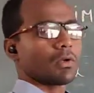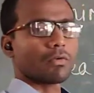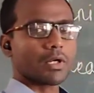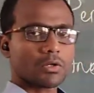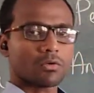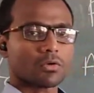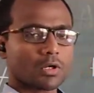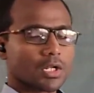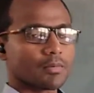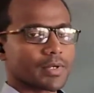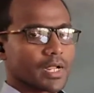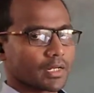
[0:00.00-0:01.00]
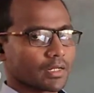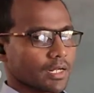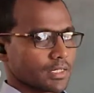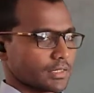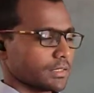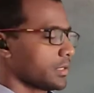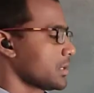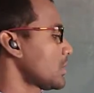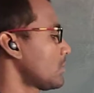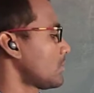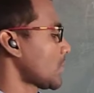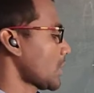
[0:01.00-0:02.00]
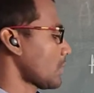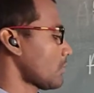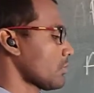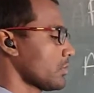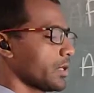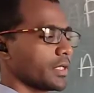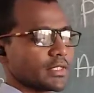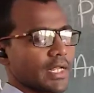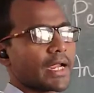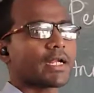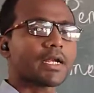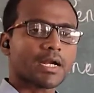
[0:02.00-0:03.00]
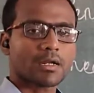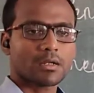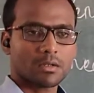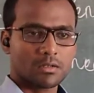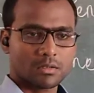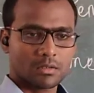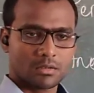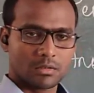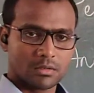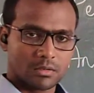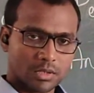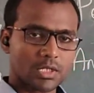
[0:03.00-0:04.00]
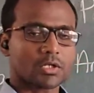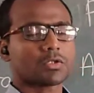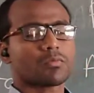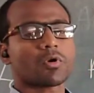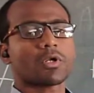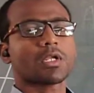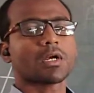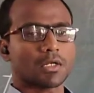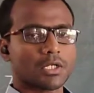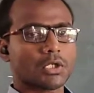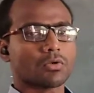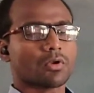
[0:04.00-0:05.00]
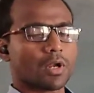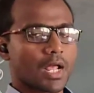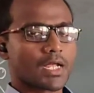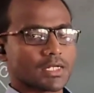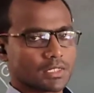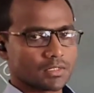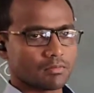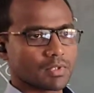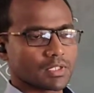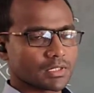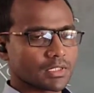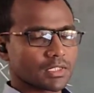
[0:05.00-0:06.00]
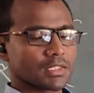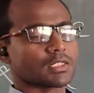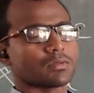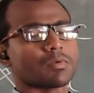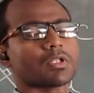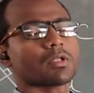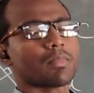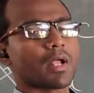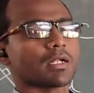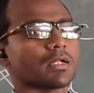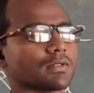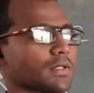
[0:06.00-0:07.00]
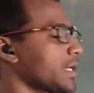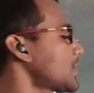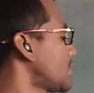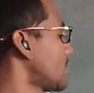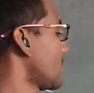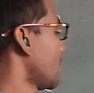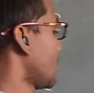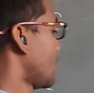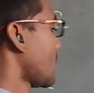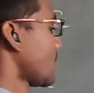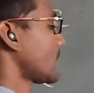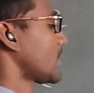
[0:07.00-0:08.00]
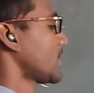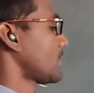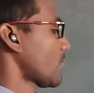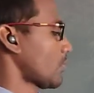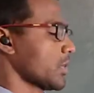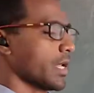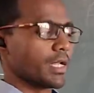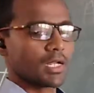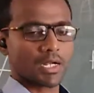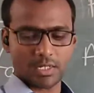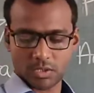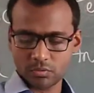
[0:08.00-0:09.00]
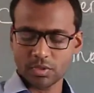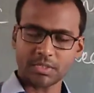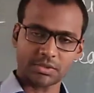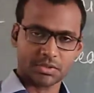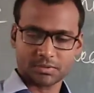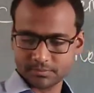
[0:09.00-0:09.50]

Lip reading: When you do not have diagonals, but you have side and corresponding altitude or height, means the distance between the parallel sides, then use this formula A into H.